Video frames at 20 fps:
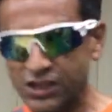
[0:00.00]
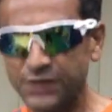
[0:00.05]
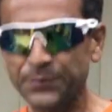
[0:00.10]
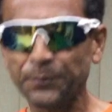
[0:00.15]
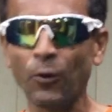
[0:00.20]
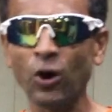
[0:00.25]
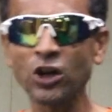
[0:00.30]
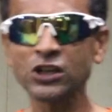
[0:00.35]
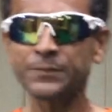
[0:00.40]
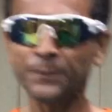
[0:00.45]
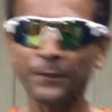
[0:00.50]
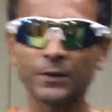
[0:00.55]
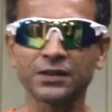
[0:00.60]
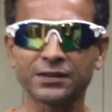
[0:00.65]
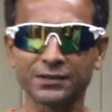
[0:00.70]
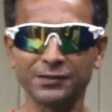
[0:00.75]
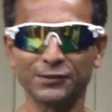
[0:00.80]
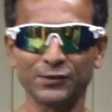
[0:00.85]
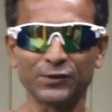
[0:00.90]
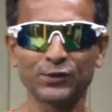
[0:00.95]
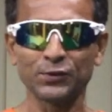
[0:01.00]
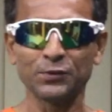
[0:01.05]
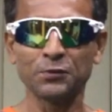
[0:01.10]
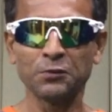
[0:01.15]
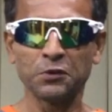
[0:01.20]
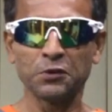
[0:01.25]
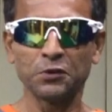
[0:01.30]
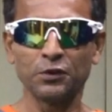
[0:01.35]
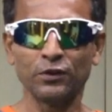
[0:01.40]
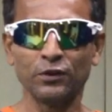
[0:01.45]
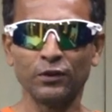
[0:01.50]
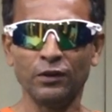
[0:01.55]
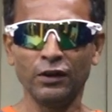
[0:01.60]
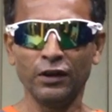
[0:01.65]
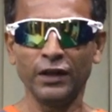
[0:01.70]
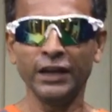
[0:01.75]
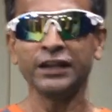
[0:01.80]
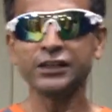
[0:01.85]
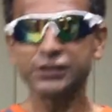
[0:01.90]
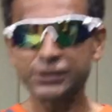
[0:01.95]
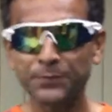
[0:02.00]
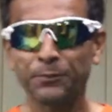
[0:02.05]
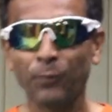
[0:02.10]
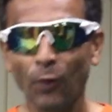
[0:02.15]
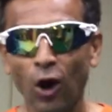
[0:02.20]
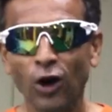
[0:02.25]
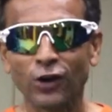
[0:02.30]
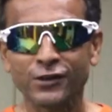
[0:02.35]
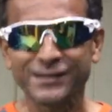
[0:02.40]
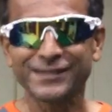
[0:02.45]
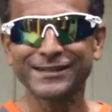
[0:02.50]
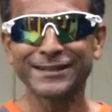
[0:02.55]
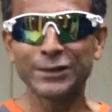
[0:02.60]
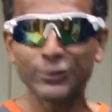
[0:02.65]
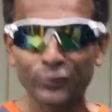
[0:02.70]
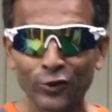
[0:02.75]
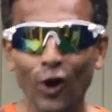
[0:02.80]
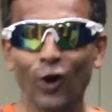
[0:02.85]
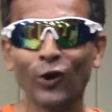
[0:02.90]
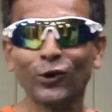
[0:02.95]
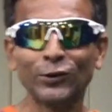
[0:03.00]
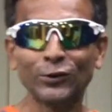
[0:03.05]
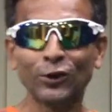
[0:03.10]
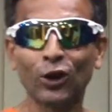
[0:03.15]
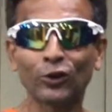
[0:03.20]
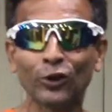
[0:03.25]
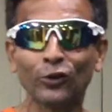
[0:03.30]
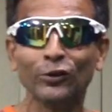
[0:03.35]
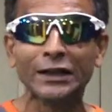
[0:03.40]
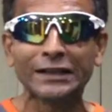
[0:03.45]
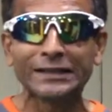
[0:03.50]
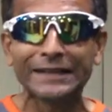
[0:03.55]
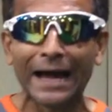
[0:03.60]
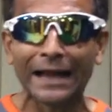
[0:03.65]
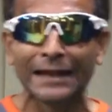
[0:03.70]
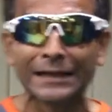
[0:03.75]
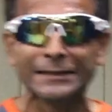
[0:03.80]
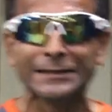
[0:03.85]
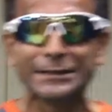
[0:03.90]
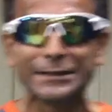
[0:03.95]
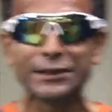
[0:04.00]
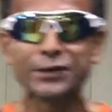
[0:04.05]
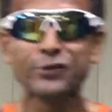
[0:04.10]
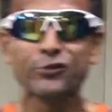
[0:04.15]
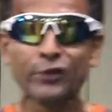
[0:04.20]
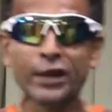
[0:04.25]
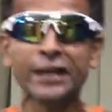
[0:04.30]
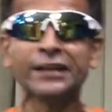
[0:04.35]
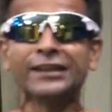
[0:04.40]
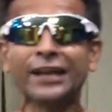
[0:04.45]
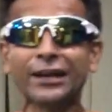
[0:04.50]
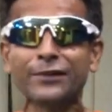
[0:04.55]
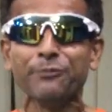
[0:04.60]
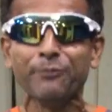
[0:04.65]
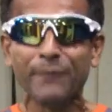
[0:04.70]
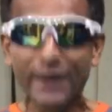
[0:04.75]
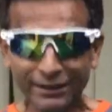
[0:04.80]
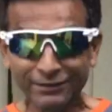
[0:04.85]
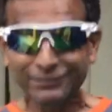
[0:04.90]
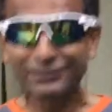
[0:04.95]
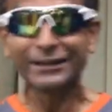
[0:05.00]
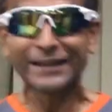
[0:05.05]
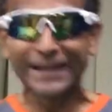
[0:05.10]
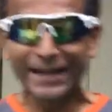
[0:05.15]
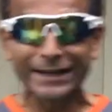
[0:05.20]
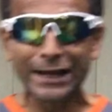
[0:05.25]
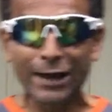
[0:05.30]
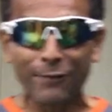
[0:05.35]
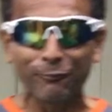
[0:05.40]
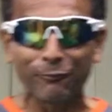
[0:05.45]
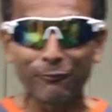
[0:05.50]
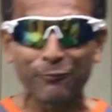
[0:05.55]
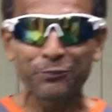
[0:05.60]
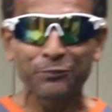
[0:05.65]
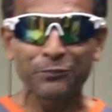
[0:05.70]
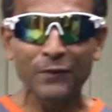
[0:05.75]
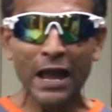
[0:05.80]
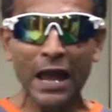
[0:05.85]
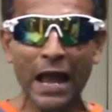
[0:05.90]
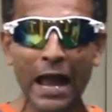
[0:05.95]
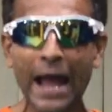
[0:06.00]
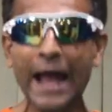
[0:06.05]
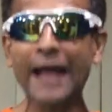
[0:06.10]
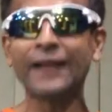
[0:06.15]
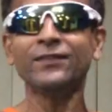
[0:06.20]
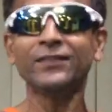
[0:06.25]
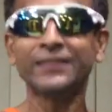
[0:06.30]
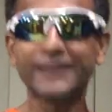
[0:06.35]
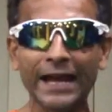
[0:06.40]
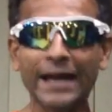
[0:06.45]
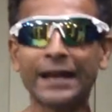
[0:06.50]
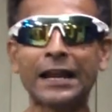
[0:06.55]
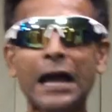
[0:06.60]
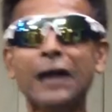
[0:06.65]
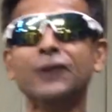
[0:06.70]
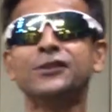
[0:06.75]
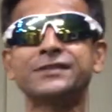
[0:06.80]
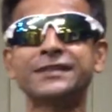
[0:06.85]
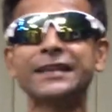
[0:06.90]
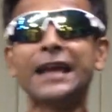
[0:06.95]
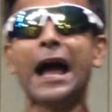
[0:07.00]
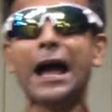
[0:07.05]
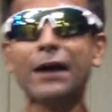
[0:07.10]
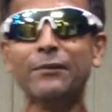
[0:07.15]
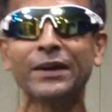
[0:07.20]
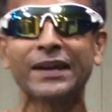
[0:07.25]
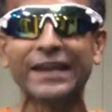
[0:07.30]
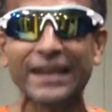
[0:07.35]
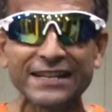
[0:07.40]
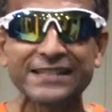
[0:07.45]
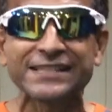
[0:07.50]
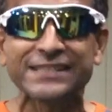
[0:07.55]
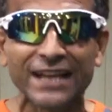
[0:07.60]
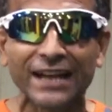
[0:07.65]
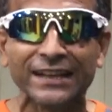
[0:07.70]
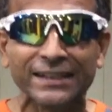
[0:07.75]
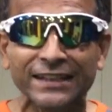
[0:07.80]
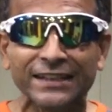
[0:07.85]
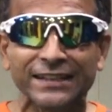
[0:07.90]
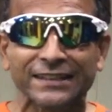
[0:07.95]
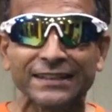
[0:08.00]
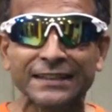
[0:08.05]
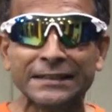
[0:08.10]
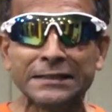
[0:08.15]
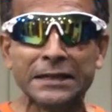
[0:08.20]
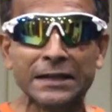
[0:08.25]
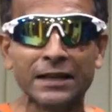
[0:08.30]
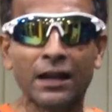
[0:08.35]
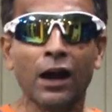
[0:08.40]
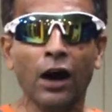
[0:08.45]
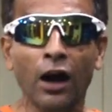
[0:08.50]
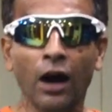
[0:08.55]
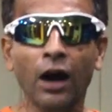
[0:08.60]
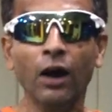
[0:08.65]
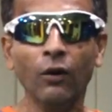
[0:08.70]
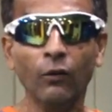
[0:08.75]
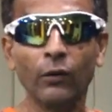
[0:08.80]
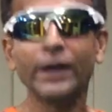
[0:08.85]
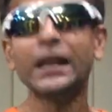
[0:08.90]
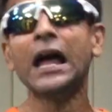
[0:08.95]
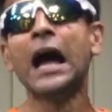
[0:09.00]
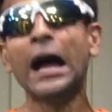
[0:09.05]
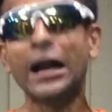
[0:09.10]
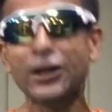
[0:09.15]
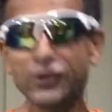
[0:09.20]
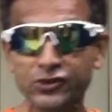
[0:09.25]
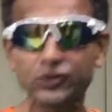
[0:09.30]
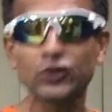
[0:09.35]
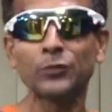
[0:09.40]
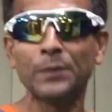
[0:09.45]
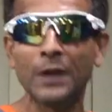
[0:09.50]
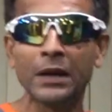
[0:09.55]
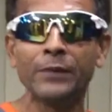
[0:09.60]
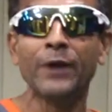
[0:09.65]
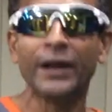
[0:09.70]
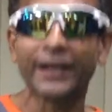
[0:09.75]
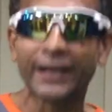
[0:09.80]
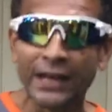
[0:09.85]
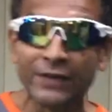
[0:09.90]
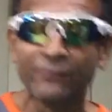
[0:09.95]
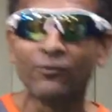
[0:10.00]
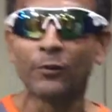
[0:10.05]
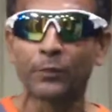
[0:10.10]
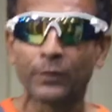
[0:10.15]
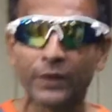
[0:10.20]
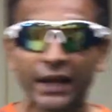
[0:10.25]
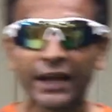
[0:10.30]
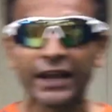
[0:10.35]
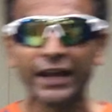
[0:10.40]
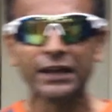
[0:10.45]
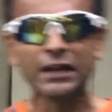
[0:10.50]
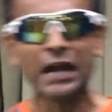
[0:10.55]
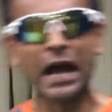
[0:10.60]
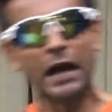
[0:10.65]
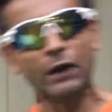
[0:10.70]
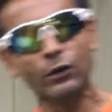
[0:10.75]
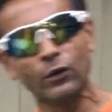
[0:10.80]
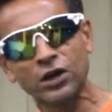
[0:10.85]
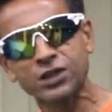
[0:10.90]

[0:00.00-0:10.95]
sports persons. In sports, you know, not only talent, you need that mental get up. And there I'll say I have a case study. When I used to play my game of cricket, I